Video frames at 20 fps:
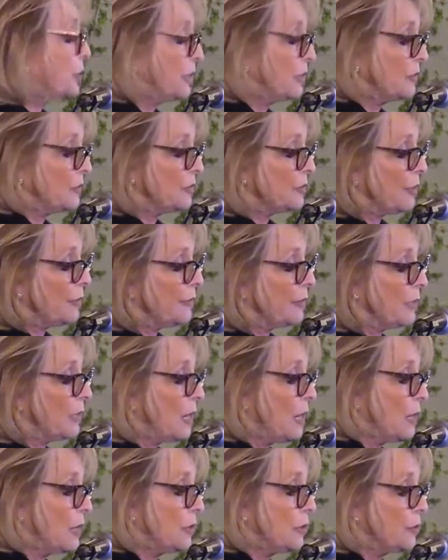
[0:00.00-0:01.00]
prints on the
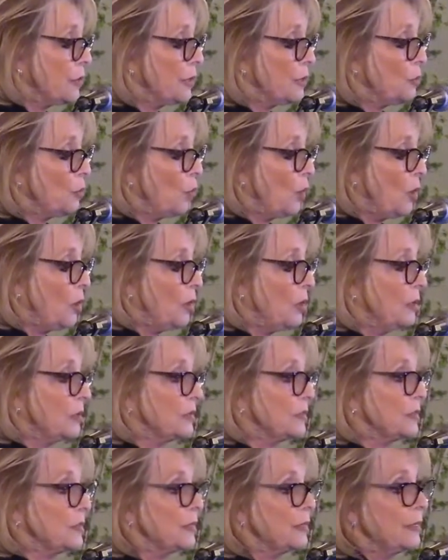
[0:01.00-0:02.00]
concrete
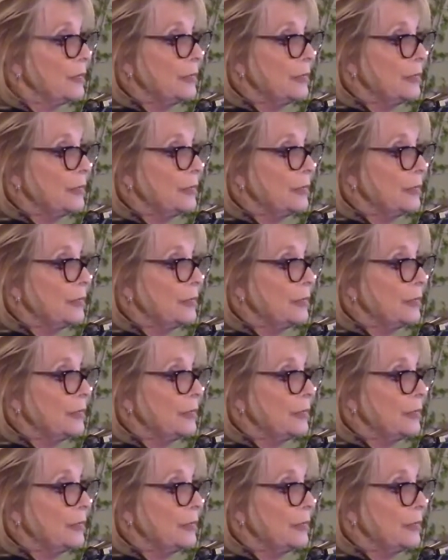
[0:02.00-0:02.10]
walls.